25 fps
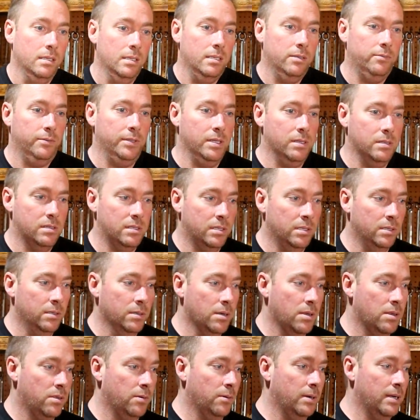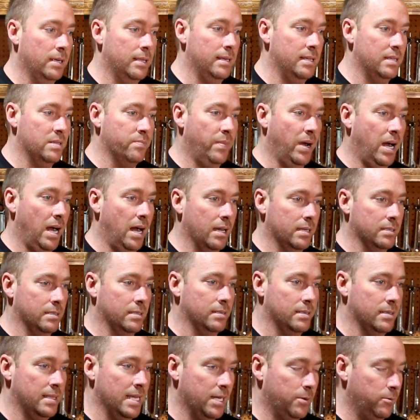We used 2 or 3 of these
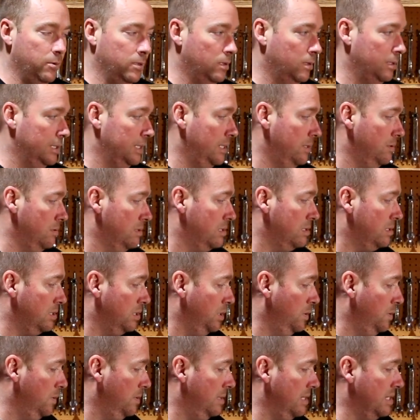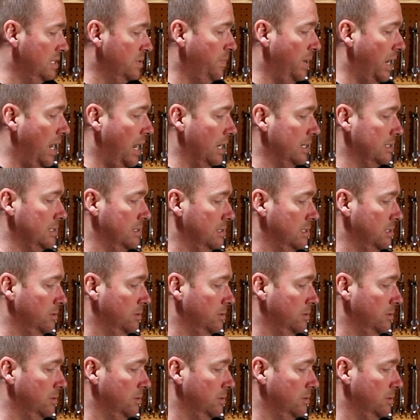boxes. I think we only used 2 of these boxes.